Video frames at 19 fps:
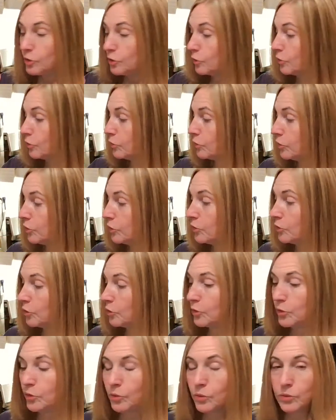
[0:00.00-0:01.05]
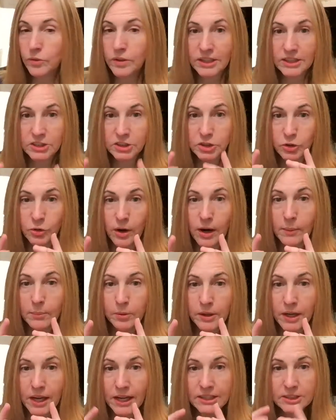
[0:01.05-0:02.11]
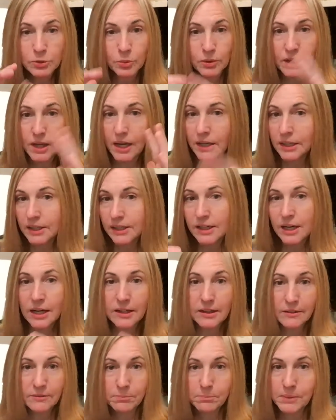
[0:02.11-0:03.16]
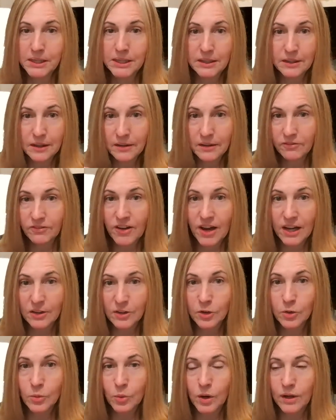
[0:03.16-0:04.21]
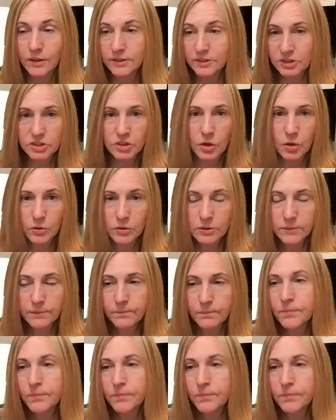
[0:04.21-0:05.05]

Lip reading: you do these scrambled eggs with any kind of meat and fat you want and salt